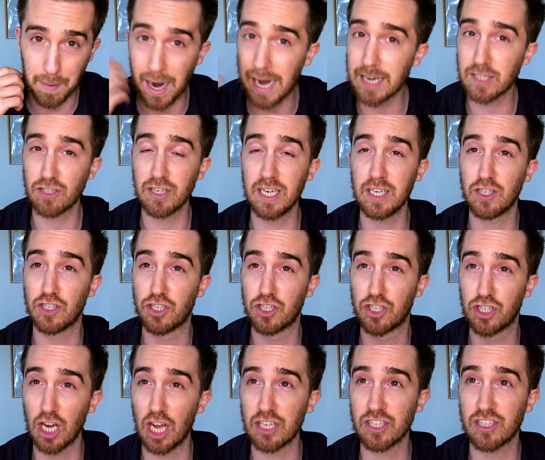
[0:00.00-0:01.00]
I actually
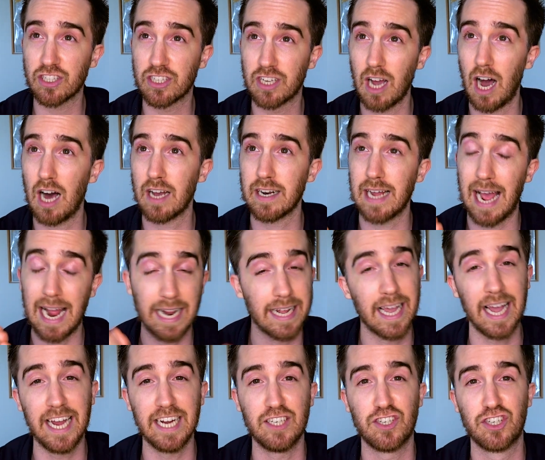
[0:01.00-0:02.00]
just got
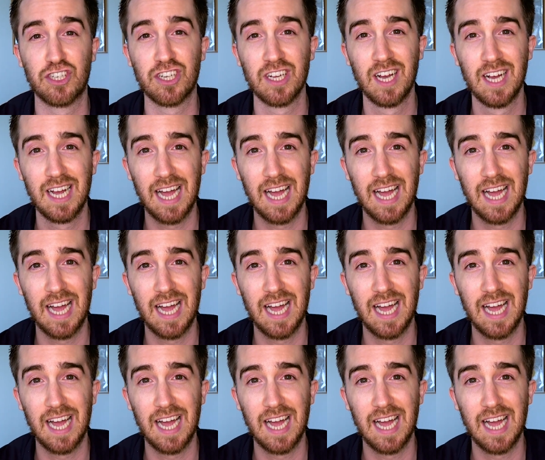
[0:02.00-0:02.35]
engaged.